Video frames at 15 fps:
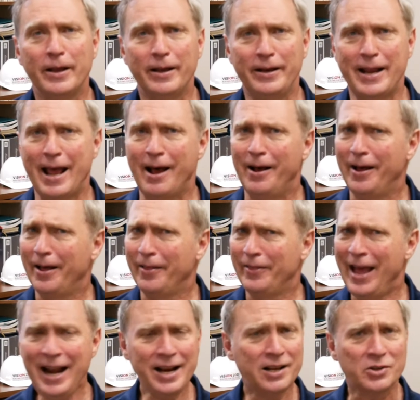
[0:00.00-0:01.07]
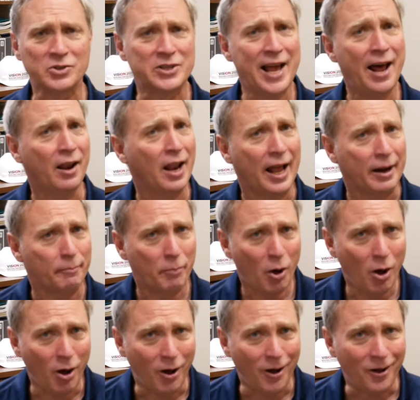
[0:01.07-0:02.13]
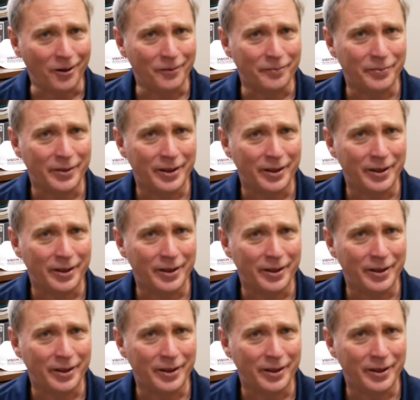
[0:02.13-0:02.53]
Now, that doesn't sound like Paul.